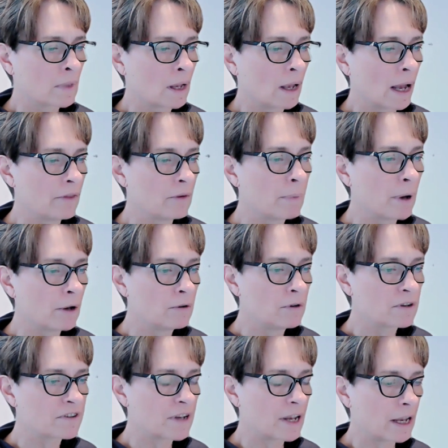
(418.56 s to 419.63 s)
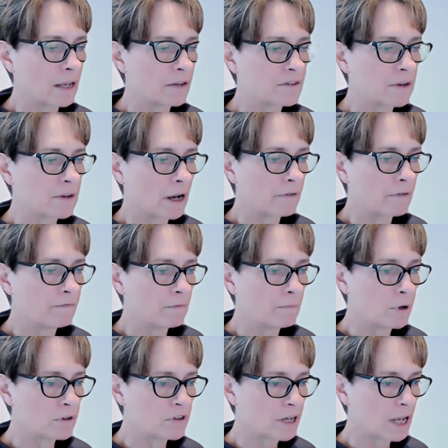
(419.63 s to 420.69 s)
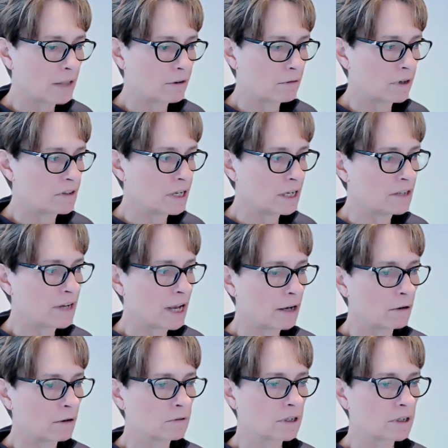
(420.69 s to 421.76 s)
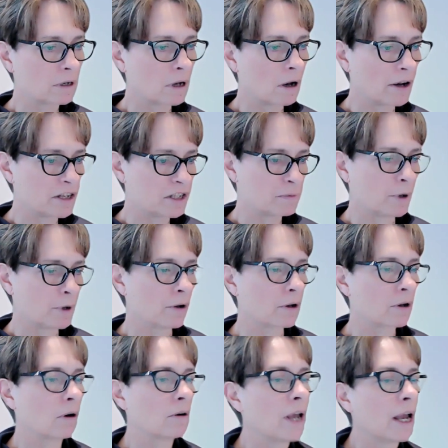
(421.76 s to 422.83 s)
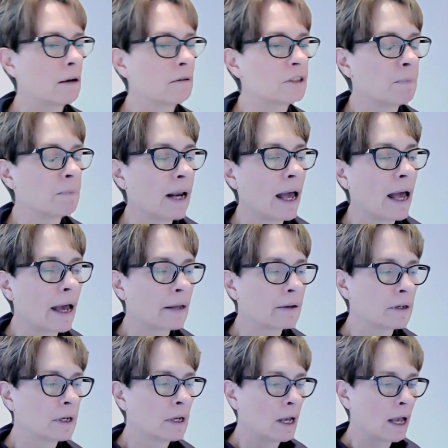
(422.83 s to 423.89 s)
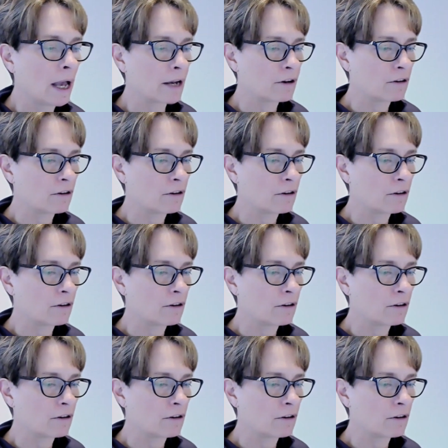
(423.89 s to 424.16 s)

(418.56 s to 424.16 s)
And the bonus is I've put together a detailed guidebook on how to plan and